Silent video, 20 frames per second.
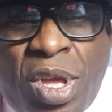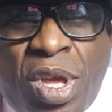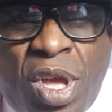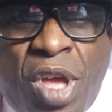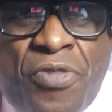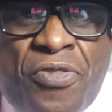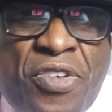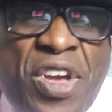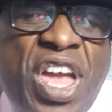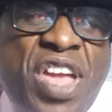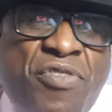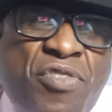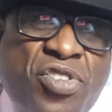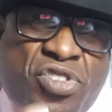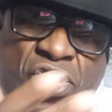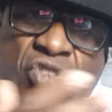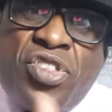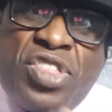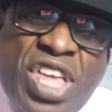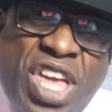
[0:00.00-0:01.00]
a favour
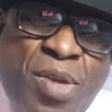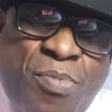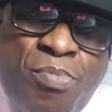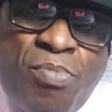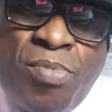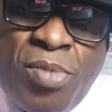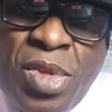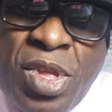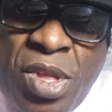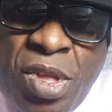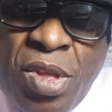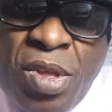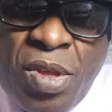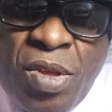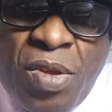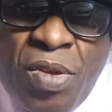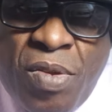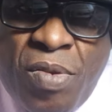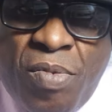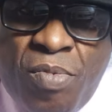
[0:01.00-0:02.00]
to them
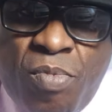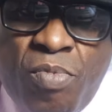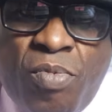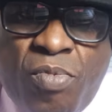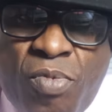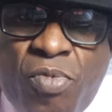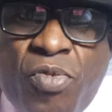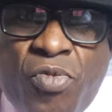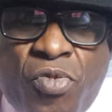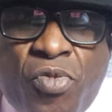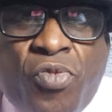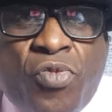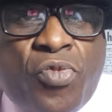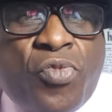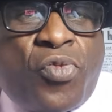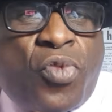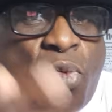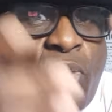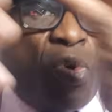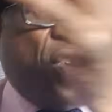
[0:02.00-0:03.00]

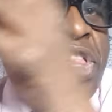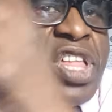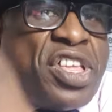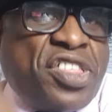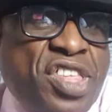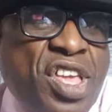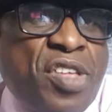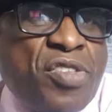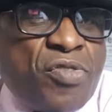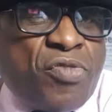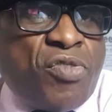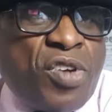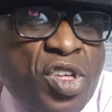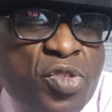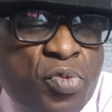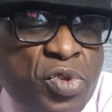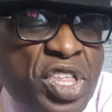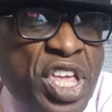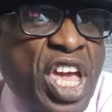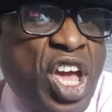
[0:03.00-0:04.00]
for what they've done for us
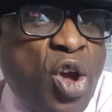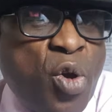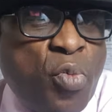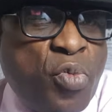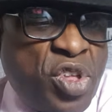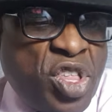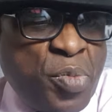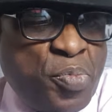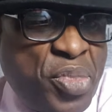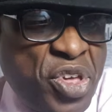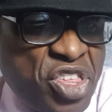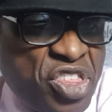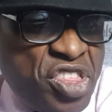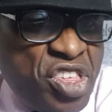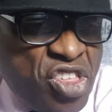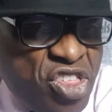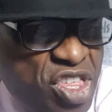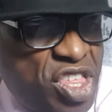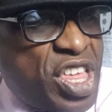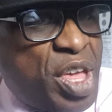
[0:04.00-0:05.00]
with the help with the
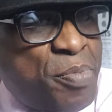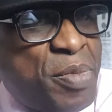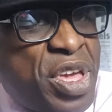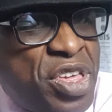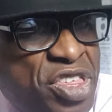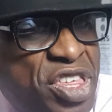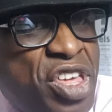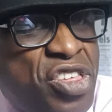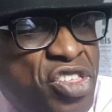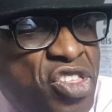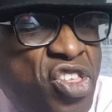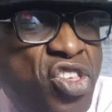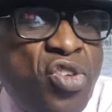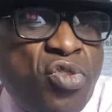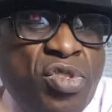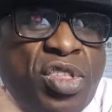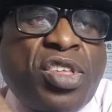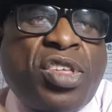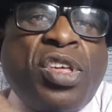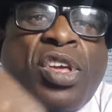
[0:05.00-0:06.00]
business. Does that make sense to
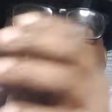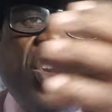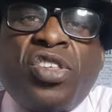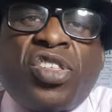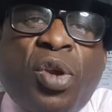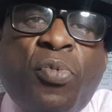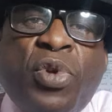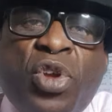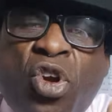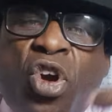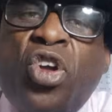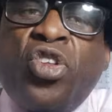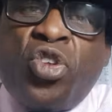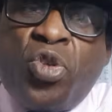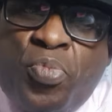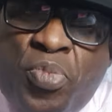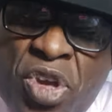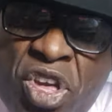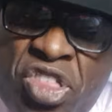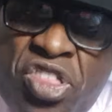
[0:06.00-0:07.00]
you? So we got on
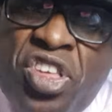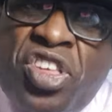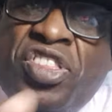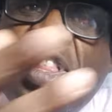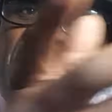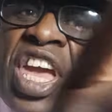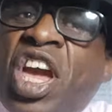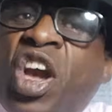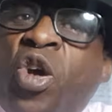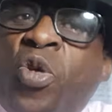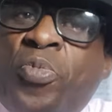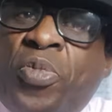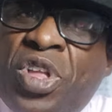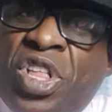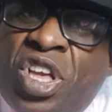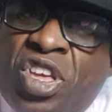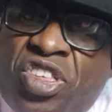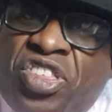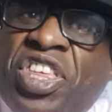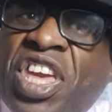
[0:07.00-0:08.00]
with business, they're helping
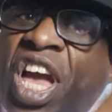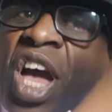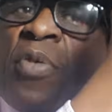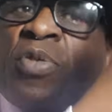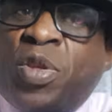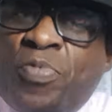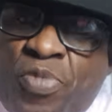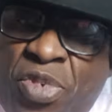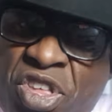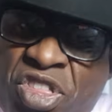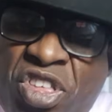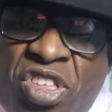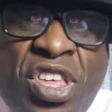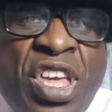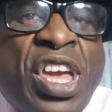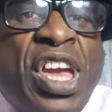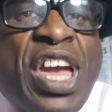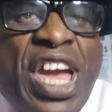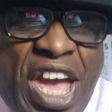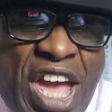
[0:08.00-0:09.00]
us set up the business,
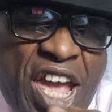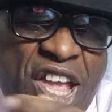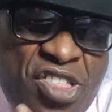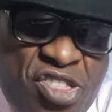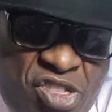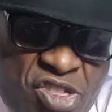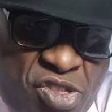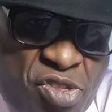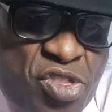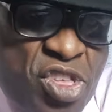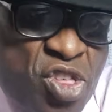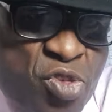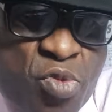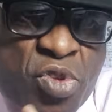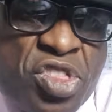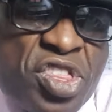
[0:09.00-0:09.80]
and this was